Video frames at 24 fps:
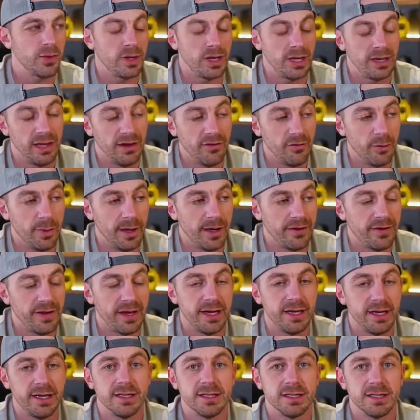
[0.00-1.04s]
What I love about
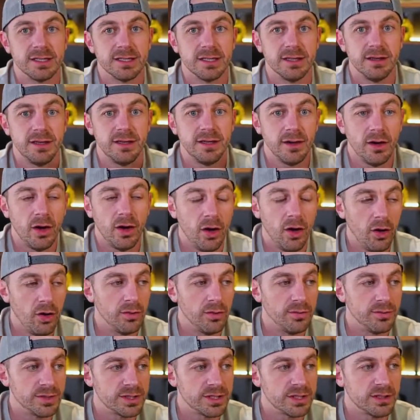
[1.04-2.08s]
that is the
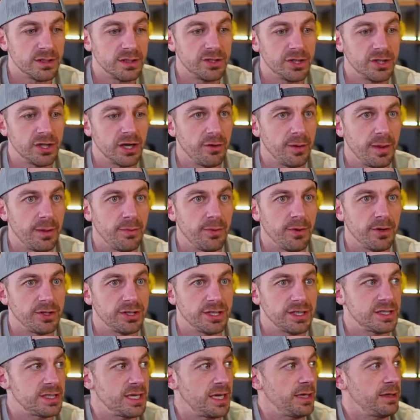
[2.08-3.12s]
homes that you're going to be
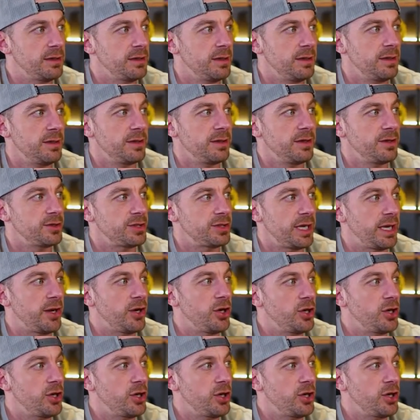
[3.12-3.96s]
purchasing. There's a